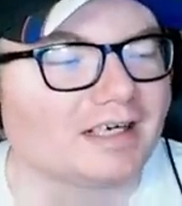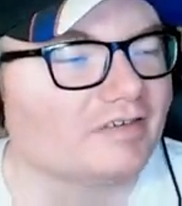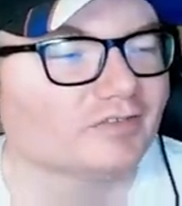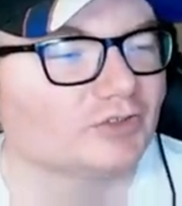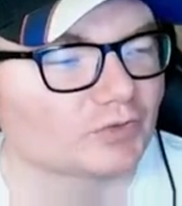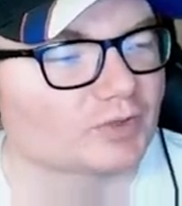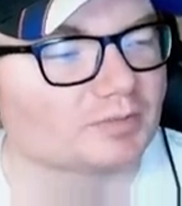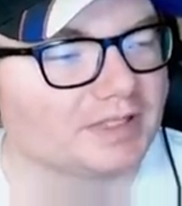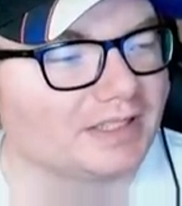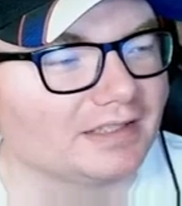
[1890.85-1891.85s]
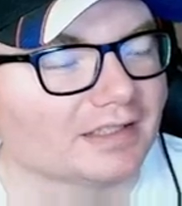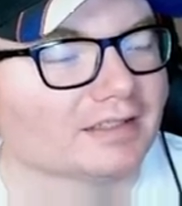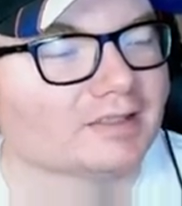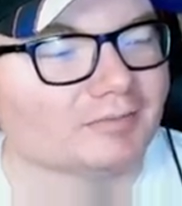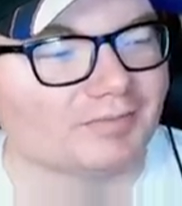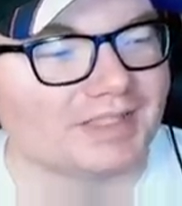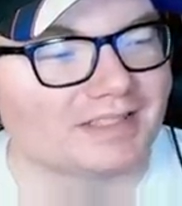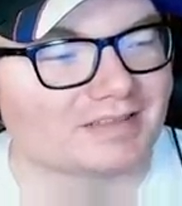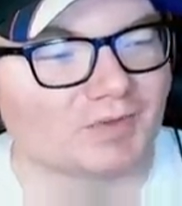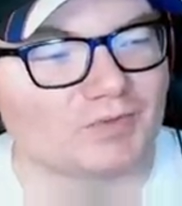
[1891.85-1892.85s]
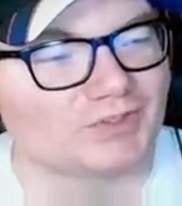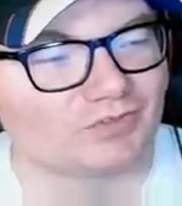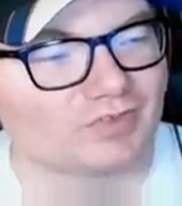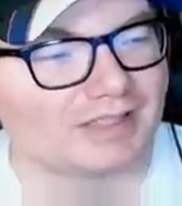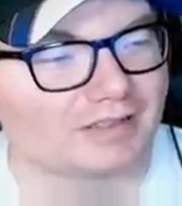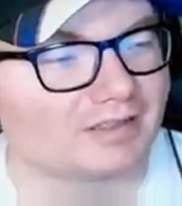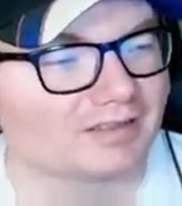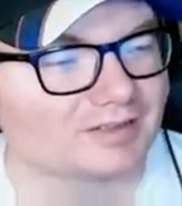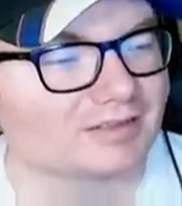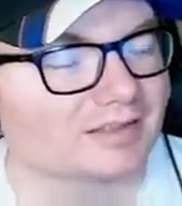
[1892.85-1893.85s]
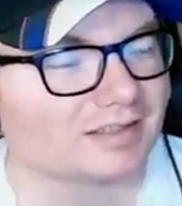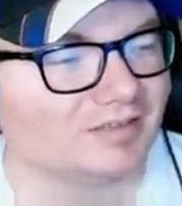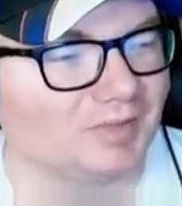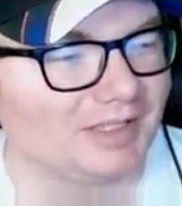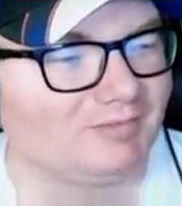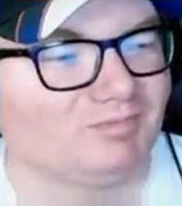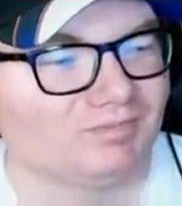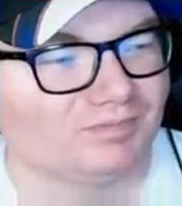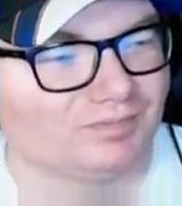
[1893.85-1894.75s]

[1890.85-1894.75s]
I never short pit because I'm always afraid a It's gonna come out.